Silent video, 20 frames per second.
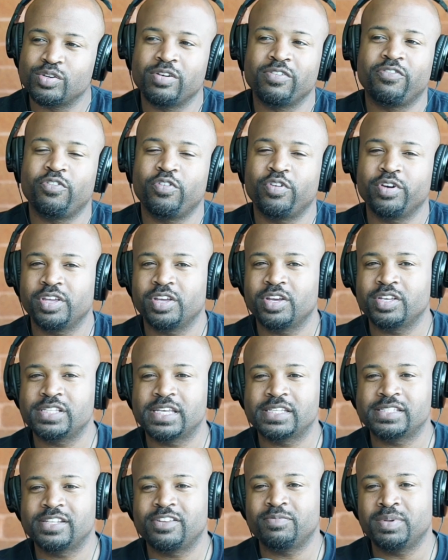in 4 years,
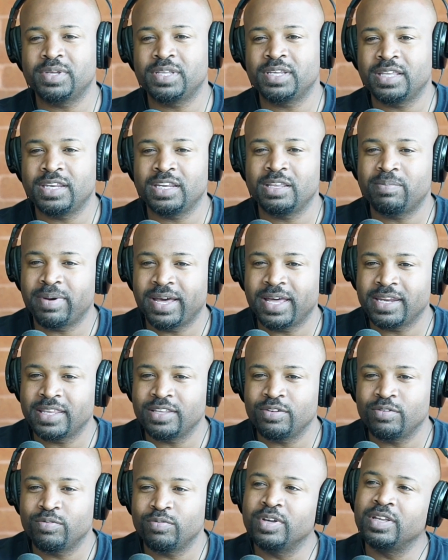has there been anybody
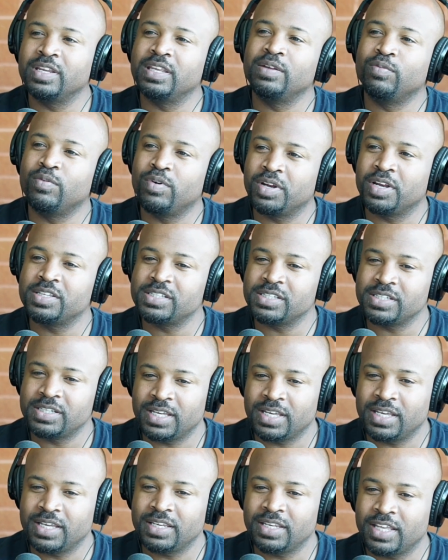you really wanted to
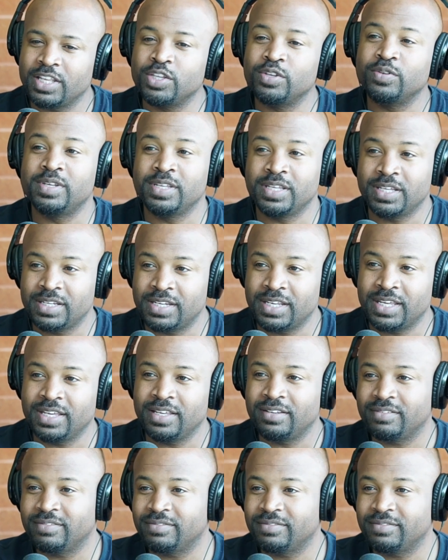date and you did date?